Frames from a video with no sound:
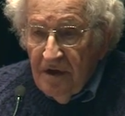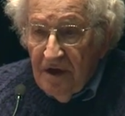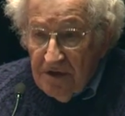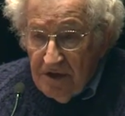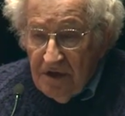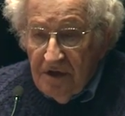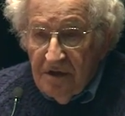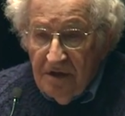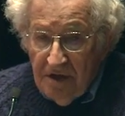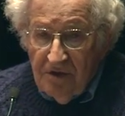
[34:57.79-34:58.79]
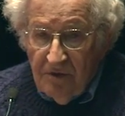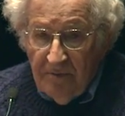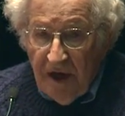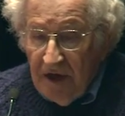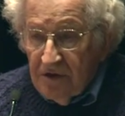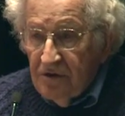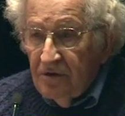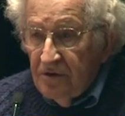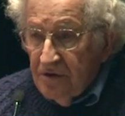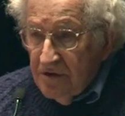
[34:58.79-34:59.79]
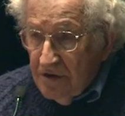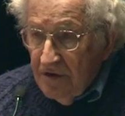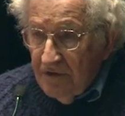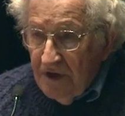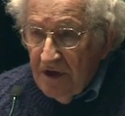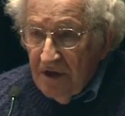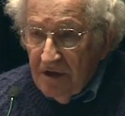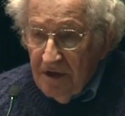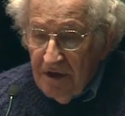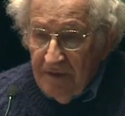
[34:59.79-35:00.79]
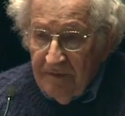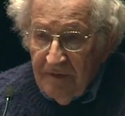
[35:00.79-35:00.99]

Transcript: As I said, these were black soldiers defeating the